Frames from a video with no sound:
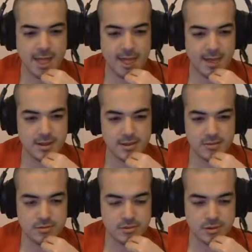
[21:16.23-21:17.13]
and you
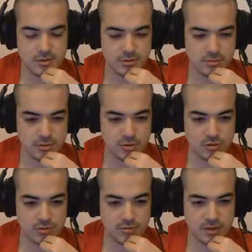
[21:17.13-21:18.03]
don't need to do much in
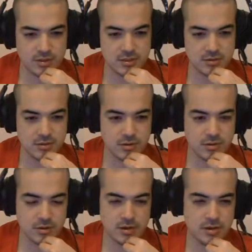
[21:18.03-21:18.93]
advance. So
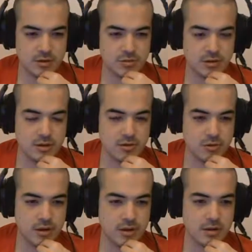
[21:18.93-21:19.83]
you can literally
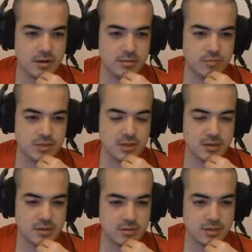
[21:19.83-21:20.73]
acquire and present
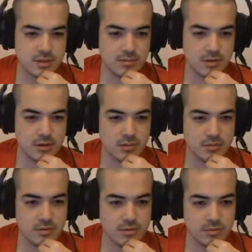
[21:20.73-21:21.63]
at the same time.
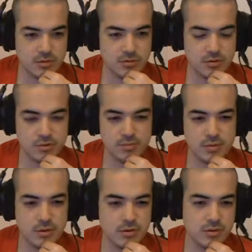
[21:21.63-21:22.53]
But if you're doing
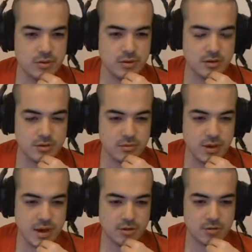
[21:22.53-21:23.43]
PO, you need to
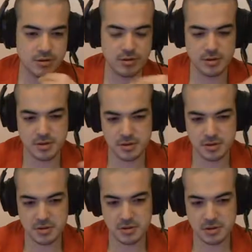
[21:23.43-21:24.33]
actually
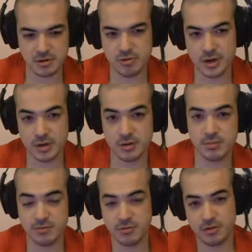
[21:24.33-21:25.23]
acquire
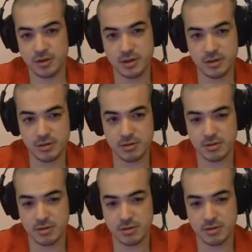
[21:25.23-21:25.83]
beforehand,